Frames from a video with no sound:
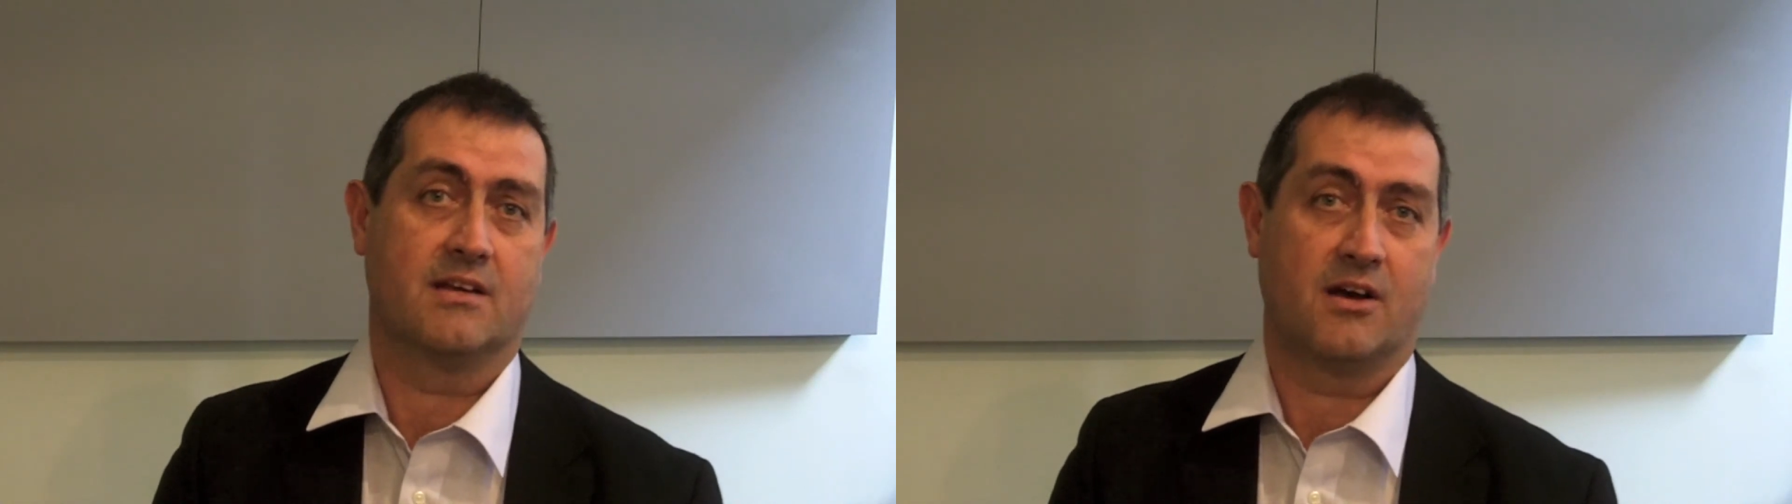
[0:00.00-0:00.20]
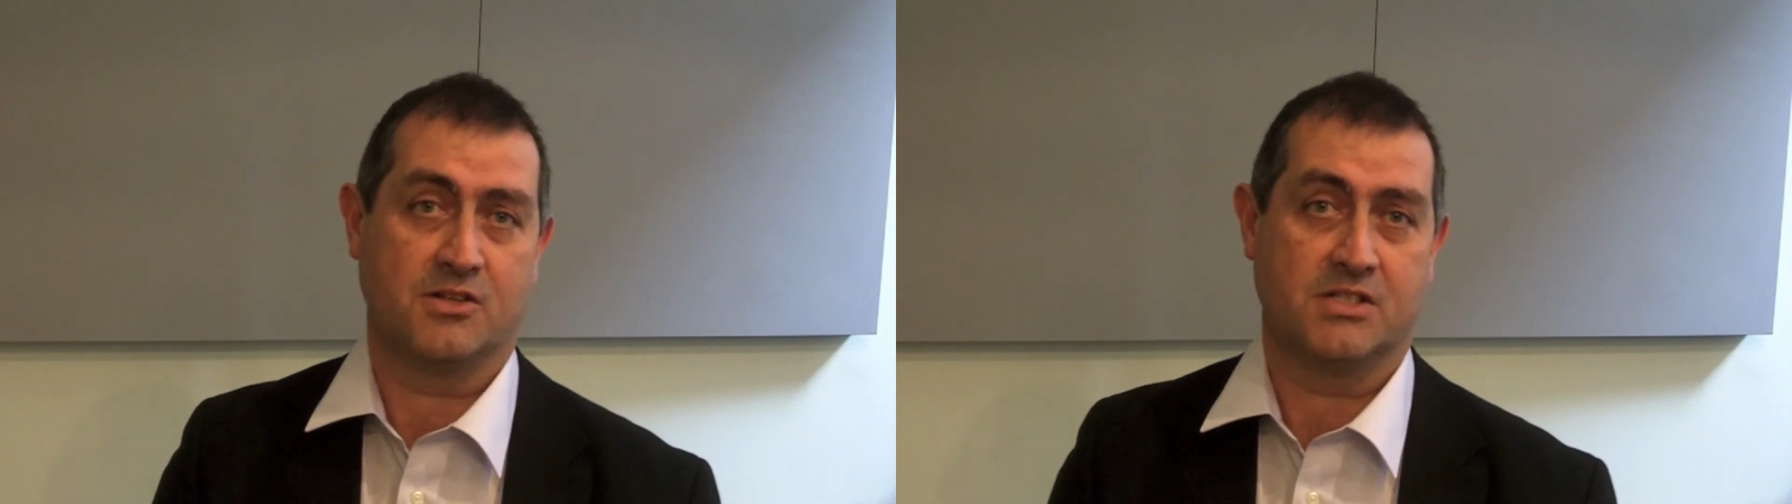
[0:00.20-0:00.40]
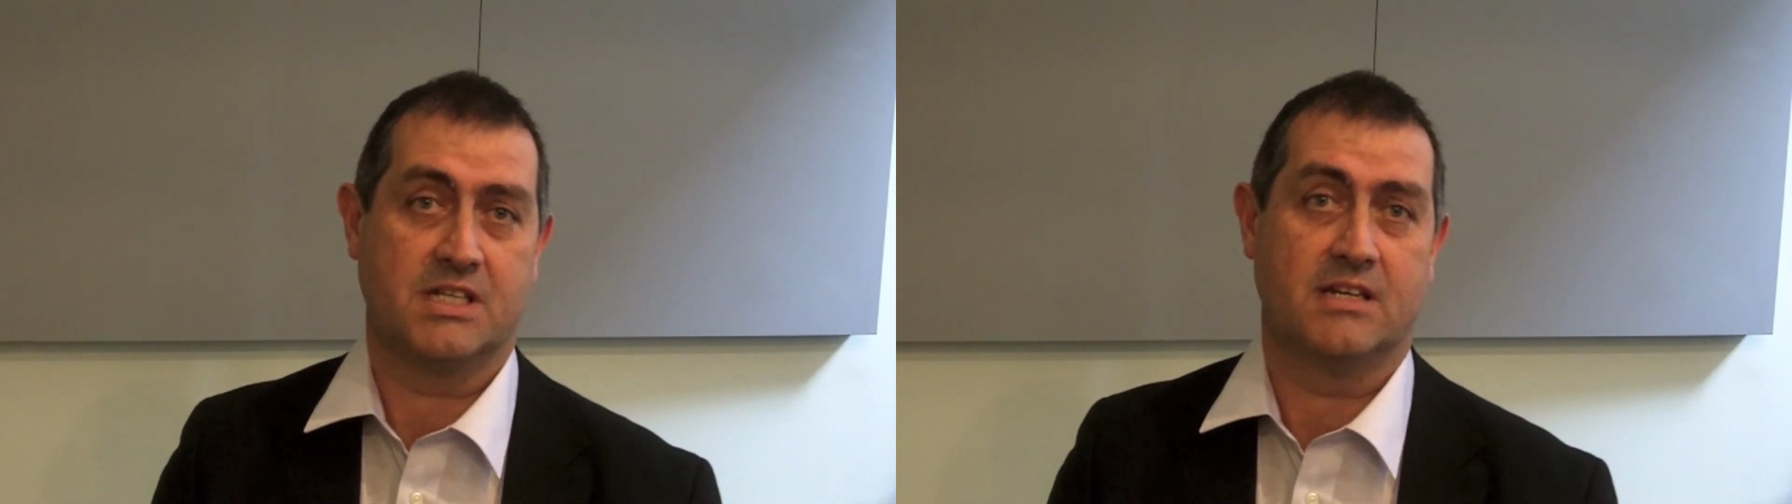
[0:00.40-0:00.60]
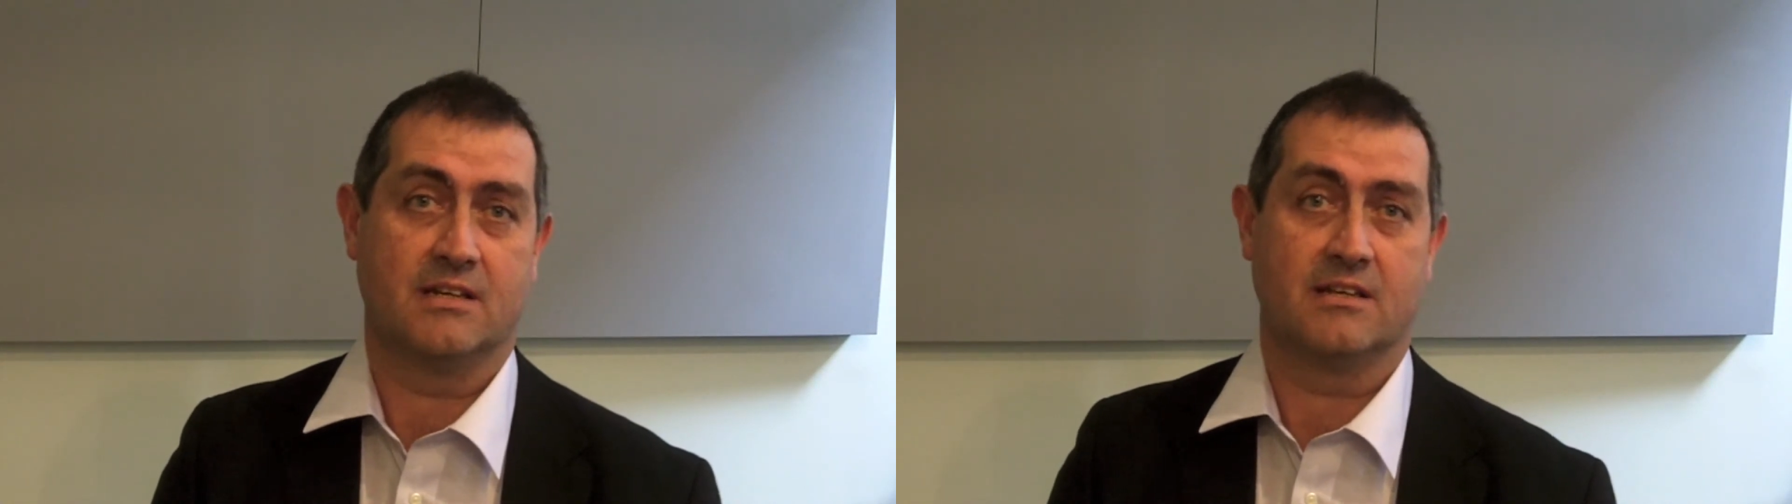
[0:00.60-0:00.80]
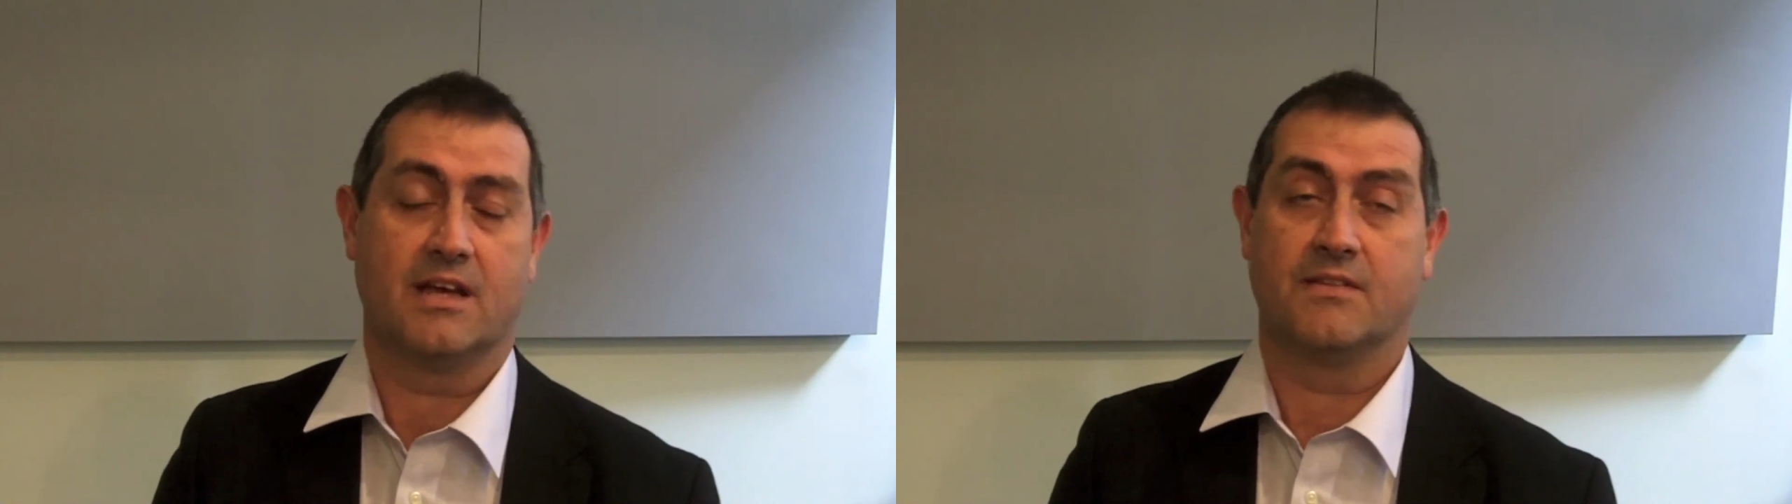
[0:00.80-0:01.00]

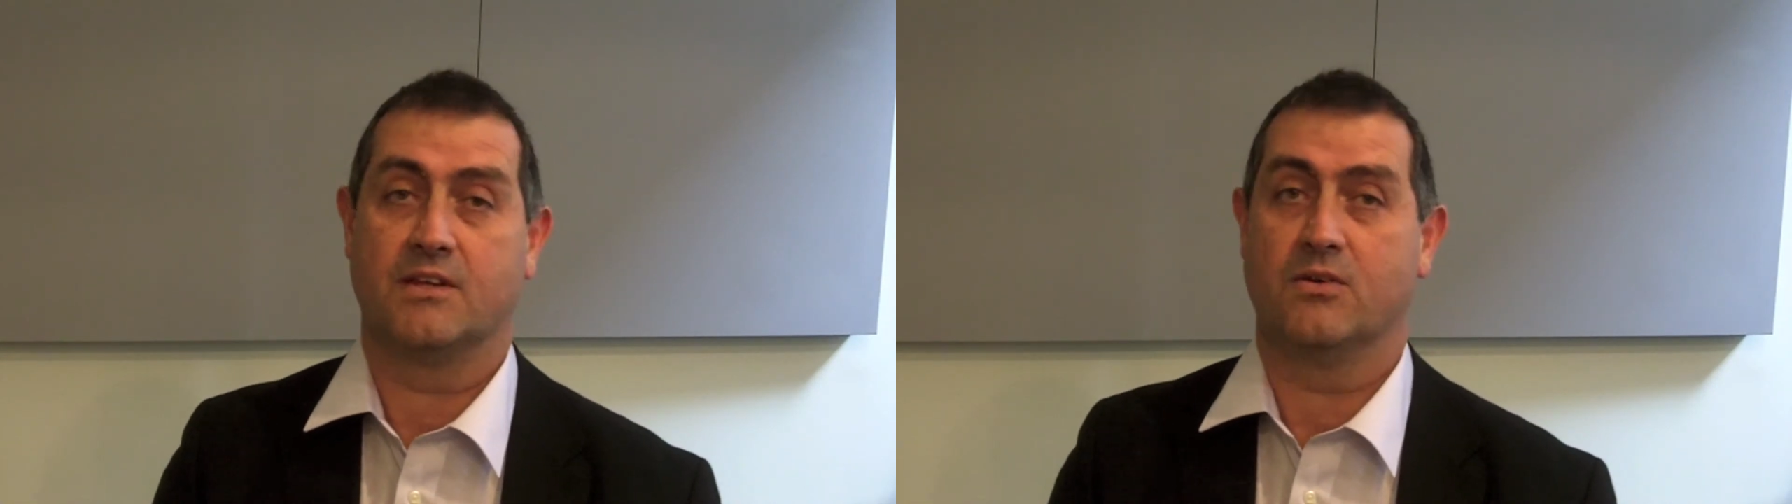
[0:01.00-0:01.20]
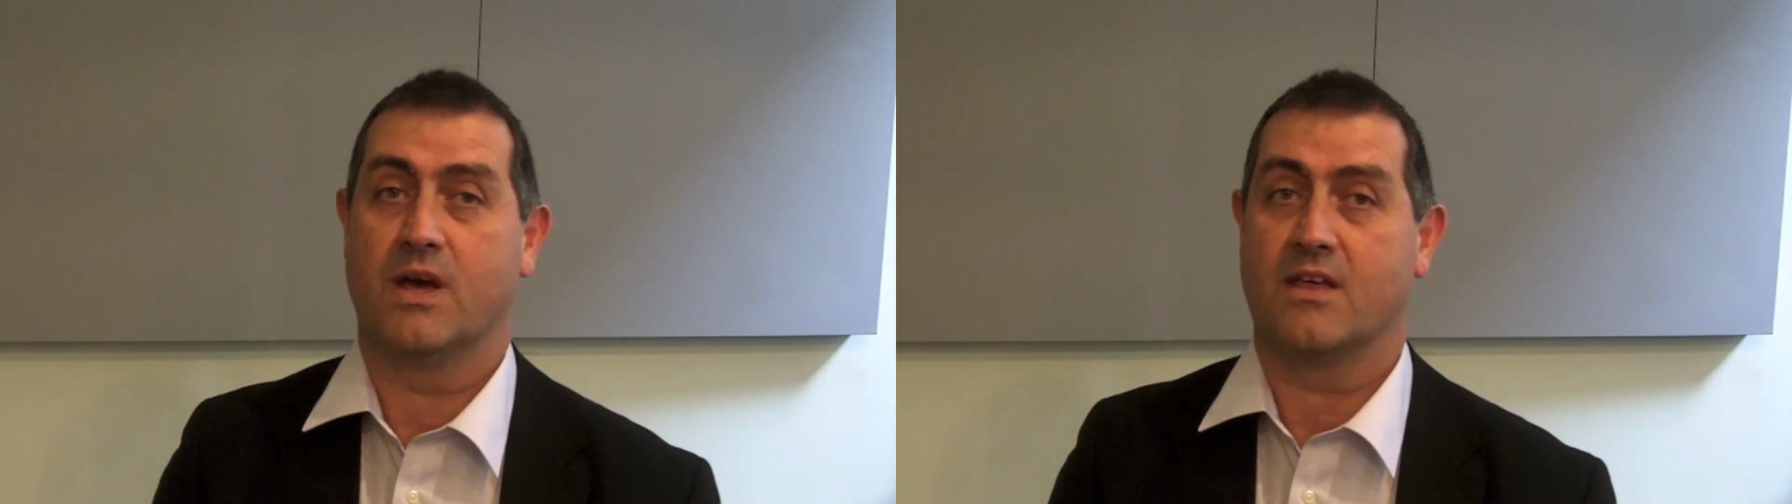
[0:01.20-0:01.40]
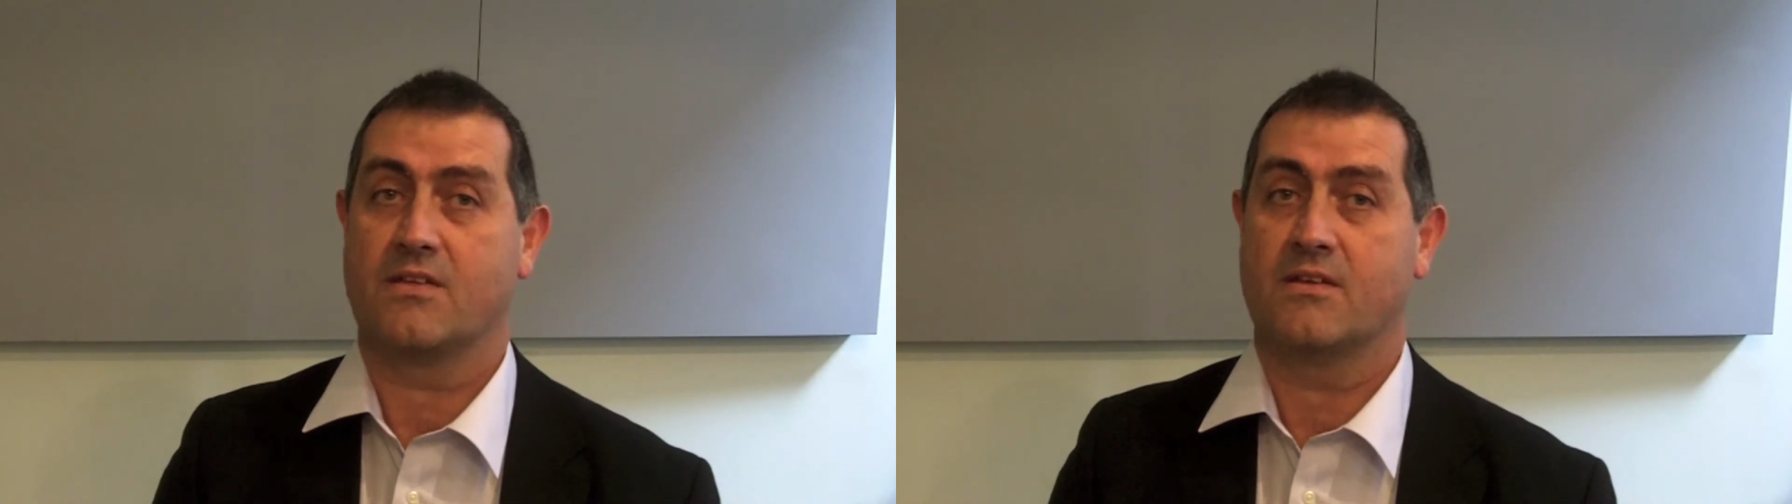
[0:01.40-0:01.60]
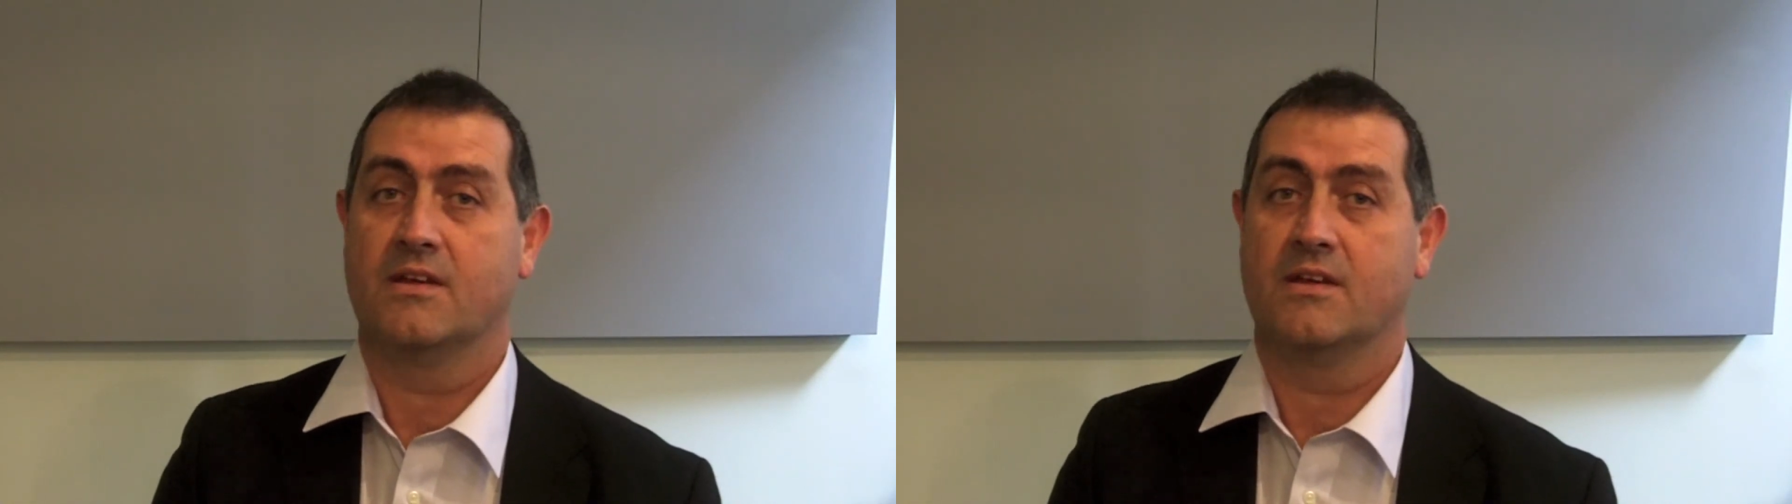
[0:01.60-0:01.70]
Argentina and the US.